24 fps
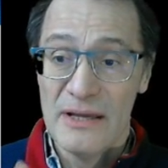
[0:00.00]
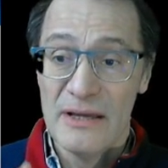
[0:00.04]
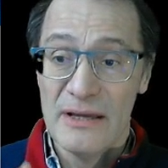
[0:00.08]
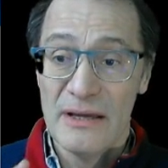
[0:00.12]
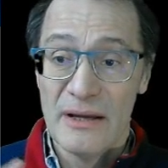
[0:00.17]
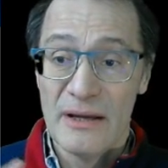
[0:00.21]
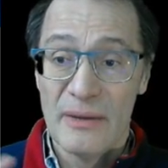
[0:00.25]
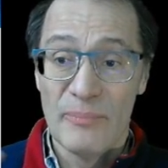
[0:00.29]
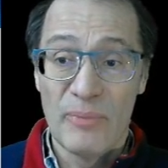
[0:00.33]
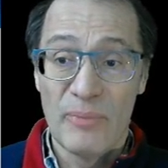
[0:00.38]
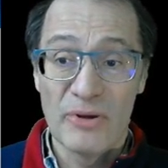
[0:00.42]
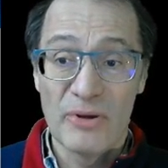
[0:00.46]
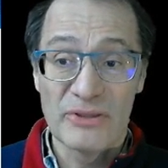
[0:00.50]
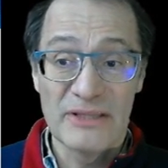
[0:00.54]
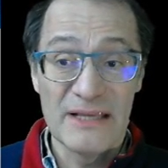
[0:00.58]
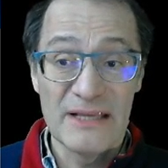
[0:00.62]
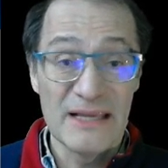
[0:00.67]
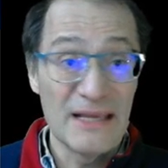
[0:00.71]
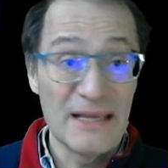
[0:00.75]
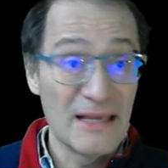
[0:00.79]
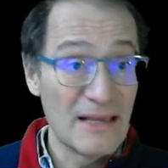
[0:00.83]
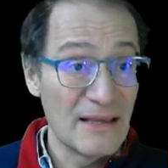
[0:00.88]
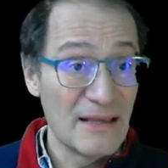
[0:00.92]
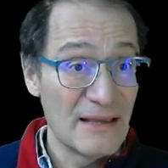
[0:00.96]
But
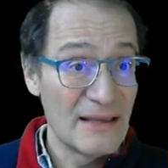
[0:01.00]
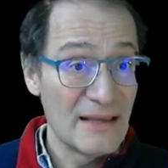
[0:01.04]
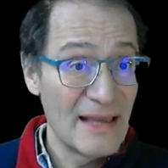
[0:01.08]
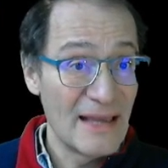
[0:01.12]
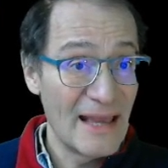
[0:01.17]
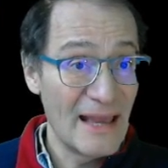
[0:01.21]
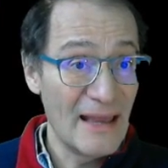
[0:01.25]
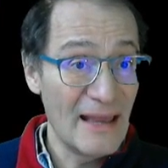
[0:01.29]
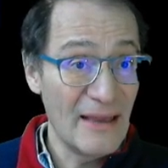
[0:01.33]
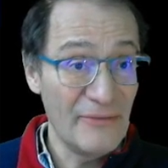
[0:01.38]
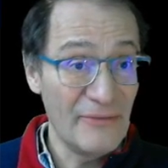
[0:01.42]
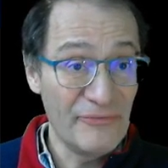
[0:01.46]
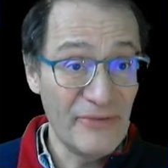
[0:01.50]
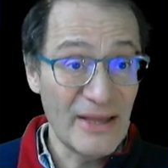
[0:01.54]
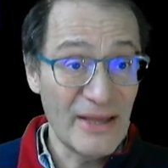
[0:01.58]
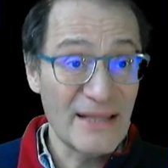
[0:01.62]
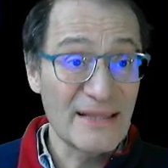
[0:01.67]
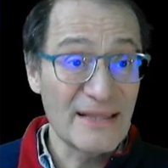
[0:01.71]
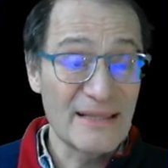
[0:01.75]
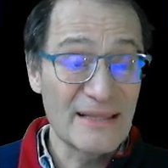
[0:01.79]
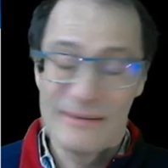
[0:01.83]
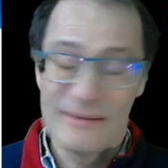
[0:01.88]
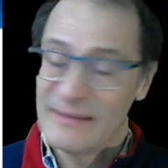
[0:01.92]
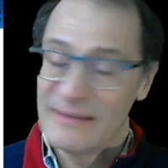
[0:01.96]
the effect,
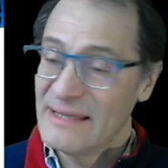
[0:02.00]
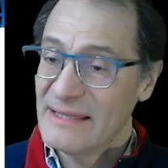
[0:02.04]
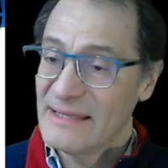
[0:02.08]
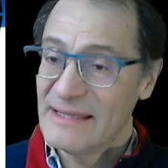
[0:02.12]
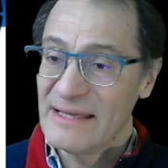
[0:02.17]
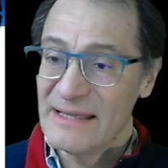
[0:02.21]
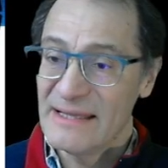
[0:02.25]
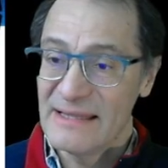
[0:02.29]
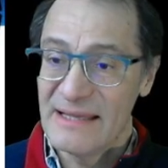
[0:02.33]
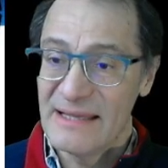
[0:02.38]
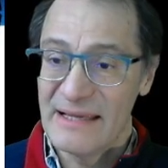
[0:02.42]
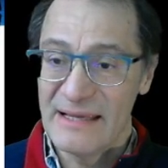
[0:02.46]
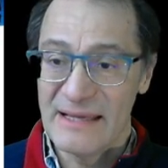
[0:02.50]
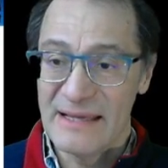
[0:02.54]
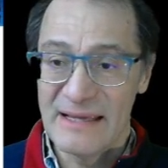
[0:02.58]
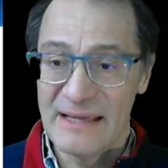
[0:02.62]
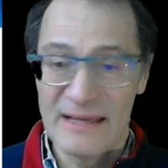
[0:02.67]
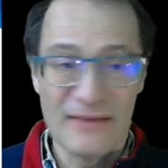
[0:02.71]
the